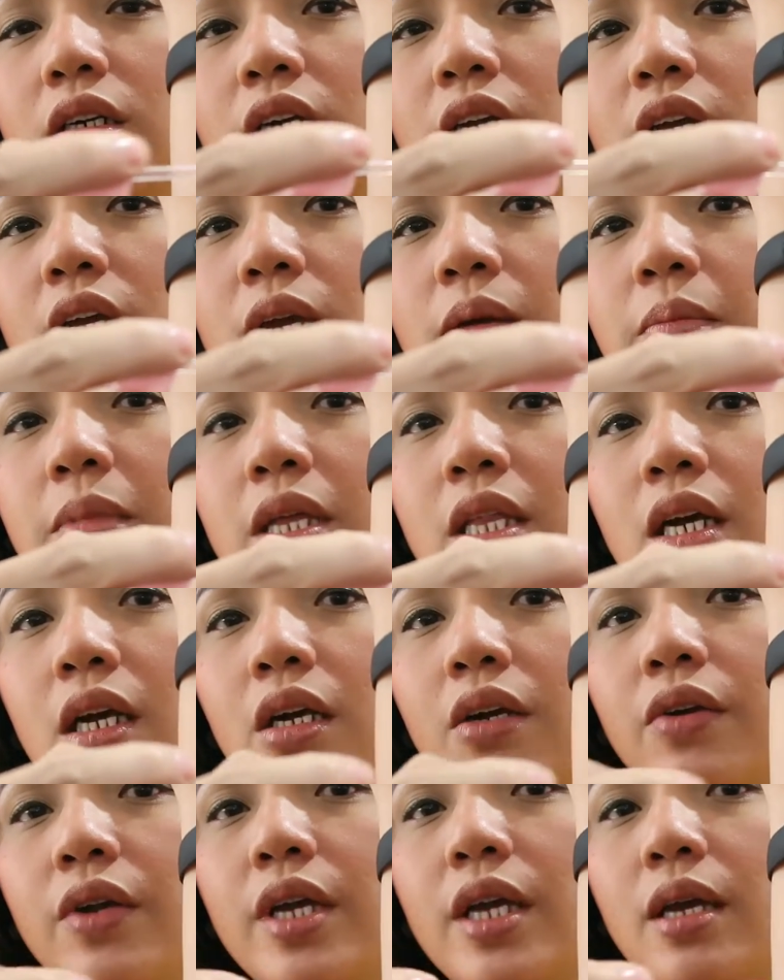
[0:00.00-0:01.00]
Creamy
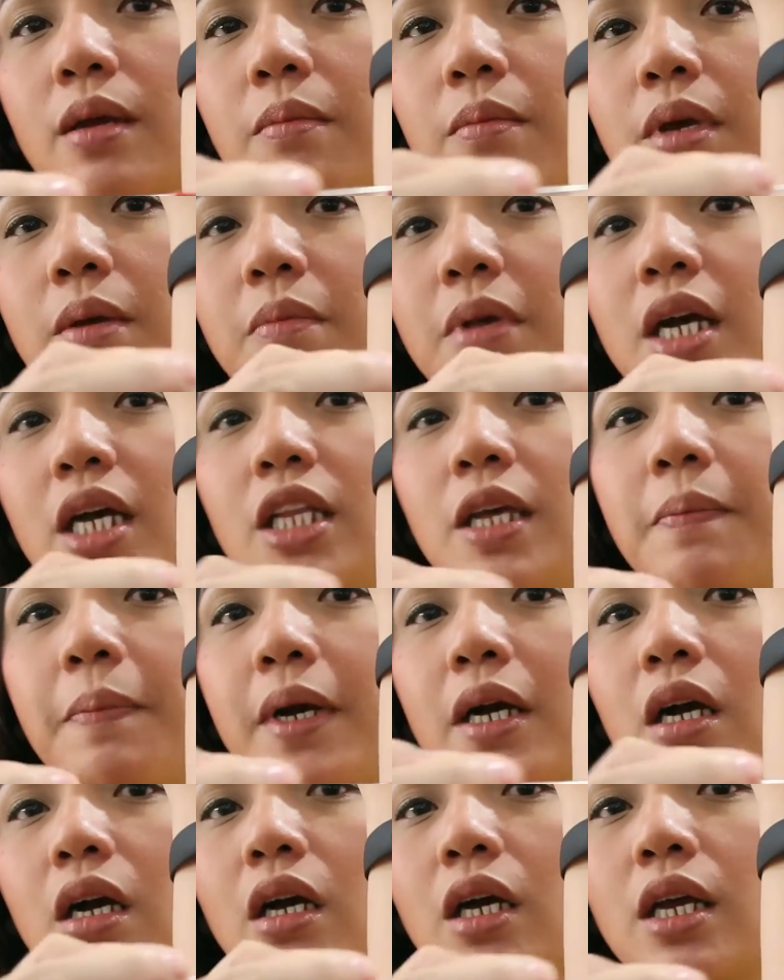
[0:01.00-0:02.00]
na creamy. Maganda yung
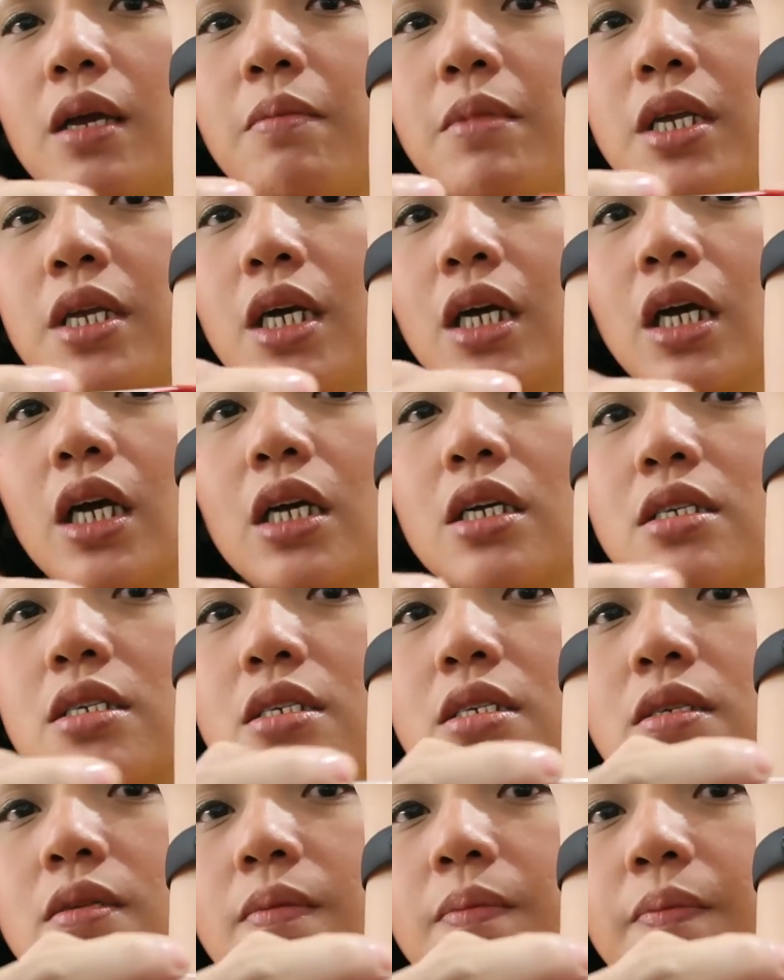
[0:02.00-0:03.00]
pagka-creamy niya,
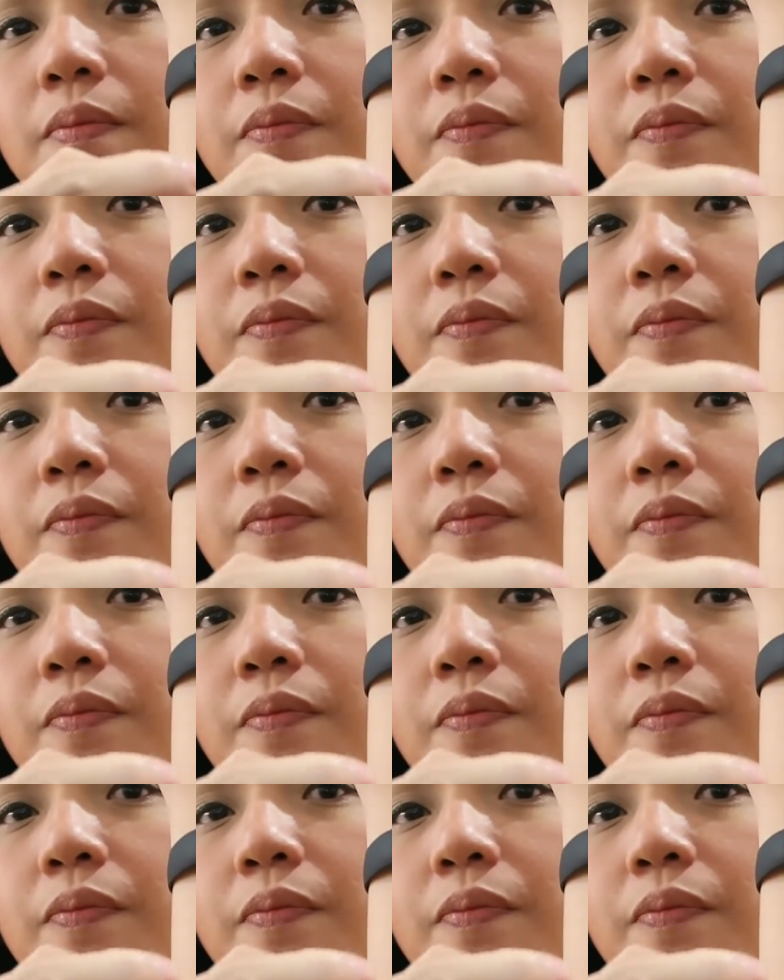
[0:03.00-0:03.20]
guys.